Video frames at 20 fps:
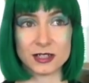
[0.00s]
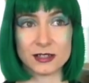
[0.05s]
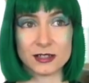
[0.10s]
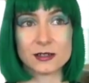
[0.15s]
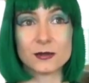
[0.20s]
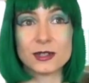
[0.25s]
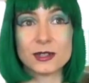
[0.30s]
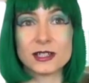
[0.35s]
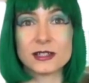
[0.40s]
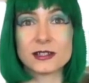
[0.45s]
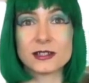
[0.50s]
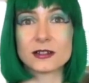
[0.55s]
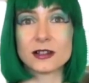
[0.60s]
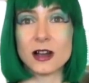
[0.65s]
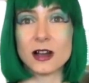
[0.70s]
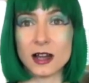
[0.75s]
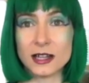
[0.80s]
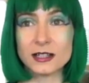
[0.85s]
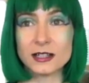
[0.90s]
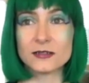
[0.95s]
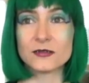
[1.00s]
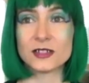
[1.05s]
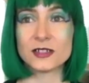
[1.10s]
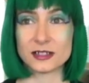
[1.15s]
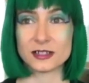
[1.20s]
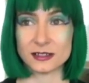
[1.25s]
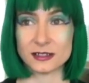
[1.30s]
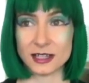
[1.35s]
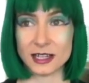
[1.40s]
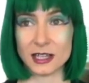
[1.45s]
So it is kind of the
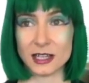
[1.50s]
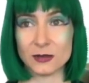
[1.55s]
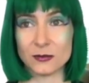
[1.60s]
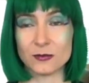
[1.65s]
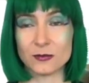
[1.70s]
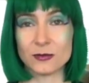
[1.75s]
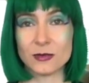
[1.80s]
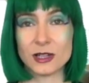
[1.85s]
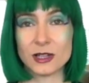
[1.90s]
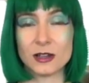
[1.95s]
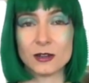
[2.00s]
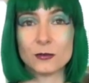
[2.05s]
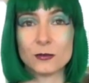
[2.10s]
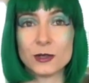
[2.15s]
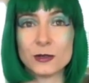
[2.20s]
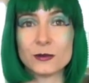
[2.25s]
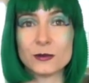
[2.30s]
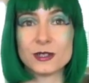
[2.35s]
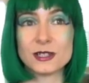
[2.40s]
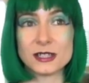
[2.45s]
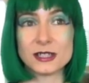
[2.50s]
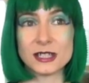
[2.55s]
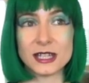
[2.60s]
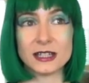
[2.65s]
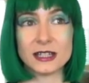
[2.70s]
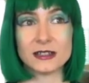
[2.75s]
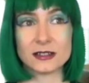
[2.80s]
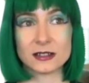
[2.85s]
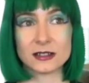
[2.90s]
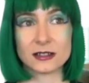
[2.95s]
same. We would
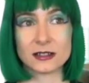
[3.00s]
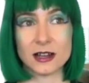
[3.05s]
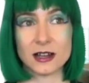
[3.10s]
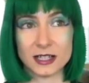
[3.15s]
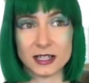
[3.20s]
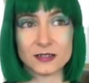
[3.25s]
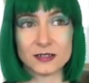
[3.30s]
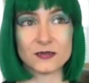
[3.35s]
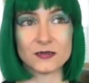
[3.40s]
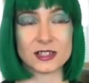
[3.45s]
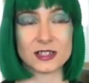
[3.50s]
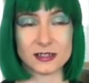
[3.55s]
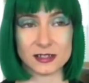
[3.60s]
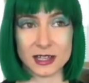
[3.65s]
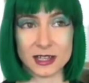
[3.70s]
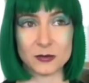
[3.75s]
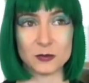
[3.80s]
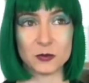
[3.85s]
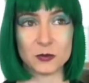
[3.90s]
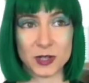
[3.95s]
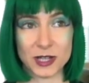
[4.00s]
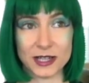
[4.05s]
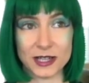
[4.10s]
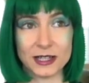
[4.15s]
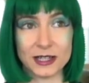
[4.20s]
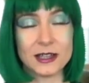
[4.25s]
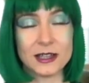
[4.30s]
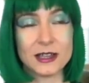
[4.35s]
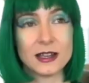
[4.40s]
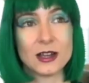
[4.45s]
say it kind of the same
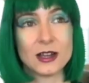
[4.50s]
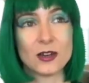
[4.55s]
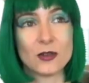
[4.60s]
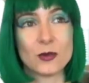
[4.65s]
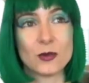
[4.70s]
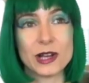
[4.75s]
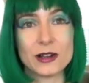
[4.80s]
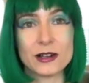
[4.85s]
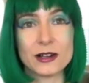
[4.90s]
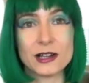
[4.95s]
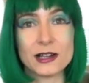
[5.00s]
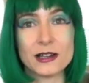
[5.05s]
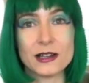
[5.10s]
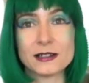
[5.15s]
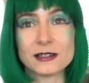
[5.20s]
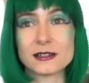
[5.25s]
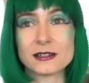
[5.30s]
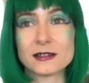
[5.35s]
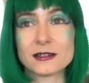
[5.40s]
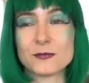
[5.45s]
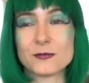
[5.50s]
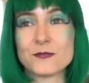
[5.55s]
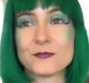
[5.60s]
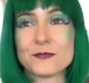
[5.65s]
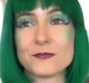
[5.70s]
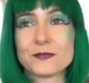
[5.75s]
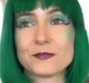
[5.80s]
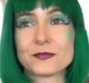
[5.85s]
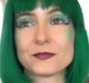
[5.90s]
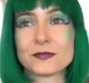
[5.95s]
way. Whereas
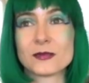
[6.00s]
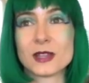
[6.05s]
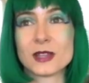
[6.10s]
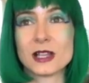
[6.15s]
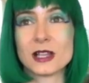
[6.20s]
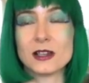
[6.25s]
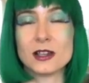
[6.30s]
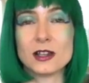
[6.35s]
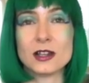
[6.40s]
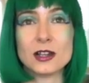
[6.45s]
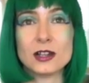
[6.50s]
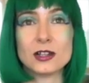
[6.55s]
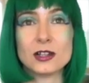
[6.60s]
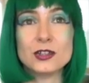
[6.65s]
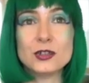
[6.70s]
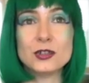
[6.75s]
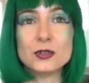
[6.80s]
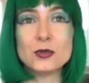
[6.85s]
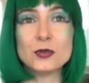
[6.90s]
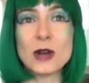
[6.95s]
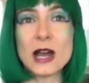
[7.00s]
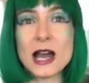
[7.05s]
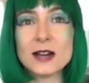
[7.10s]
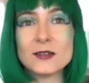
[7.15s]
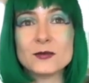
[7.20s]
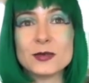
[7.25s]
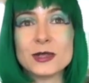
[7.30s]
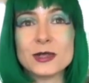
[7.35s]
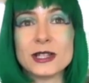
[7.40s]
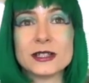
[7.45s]
you
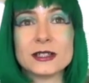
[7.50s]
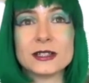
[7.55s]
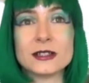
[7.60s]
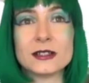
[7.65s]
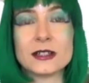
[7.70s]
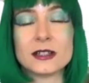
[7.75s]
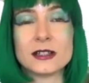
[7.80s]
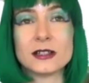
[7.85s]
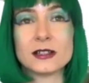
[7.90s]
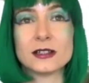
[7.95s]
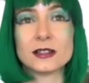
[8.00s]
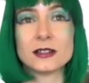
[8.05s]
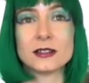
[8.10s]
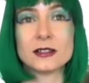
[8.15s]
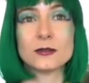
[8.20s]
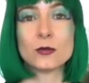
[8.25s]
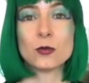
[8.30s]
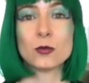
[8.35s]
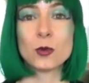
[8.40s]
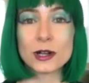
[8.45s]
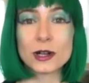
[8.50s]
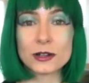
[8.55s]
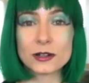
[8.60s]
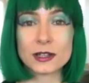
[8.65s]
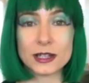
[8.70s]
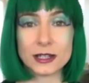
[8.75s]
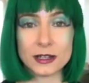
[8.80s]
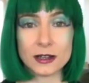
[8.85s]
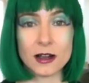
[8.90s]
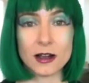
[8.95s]
have been
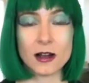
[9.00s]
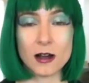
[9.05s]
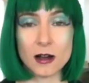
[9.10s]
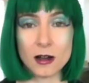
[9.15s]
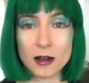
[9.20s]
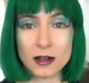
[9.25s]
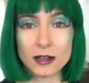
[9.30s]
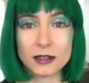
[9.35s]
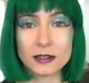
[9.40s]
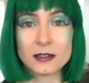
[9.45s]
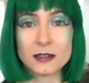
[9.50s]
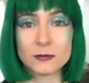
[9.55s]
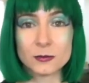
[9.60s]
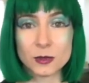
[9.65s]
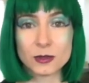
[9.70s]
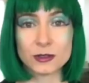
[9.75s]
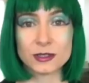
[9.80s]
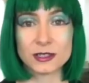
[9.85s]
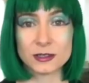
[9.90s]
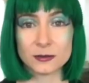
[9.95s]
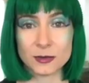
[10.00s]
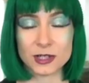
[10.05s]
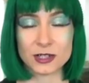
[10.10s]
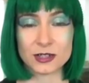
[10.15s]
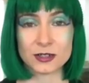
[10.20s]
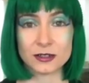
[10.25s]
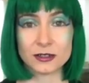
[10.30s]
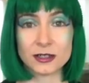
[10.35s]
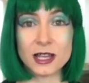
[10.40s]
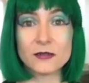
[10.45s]
working on the
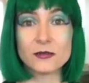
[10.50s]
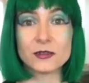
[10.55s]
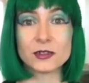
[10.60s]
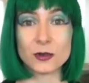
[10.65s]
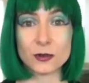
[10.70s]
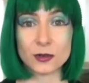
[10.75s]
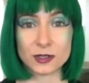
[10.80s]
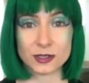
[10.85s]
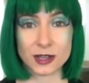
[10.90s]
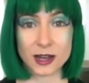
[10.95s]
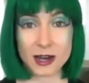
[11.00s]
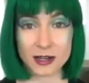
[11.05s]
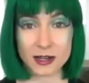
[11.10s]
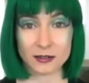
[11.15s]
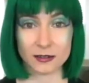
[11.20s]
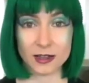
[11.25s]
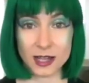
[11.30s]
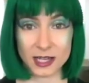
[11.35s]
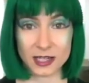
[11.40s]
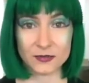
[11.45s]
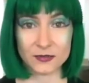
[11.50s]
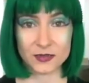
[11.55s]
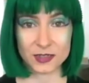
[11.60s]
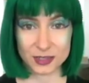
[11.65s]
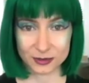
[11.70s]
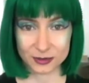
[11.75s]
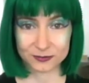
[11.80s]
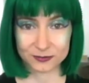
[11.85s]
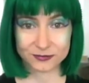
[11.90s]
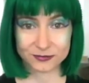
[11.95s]
multidimensional level your entire
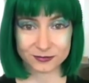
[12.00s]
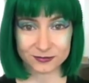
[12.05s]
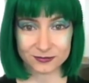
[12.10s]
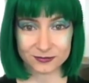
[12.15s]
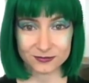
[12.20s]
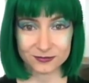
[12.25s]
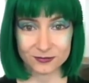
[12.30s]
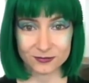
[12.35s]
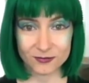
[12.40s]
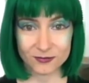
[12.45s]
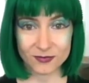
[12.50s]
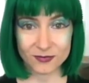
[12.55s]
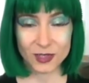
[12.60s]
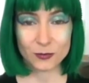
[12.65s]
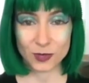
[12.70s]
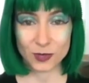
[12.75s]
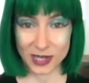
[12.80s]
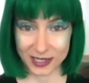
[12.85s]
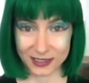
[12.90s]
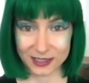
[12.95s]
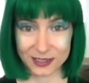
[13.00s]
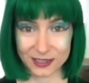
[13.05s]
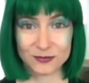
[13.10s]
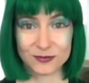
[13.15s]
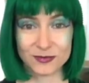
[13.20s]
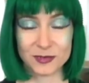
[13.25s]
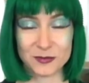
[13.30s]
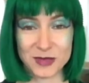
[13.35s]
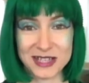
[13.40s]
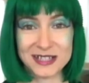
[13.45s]
lives. Right.
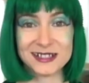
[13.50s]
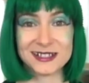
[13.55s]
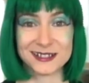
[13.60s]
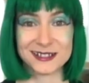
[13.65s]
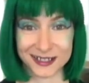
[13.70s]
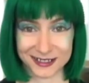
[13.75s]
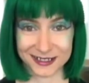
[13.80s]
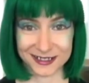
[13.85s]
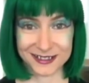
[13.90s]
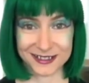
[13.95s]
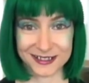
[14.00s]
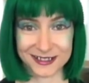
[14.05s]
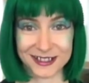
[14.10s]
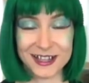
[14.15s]
It makes sense.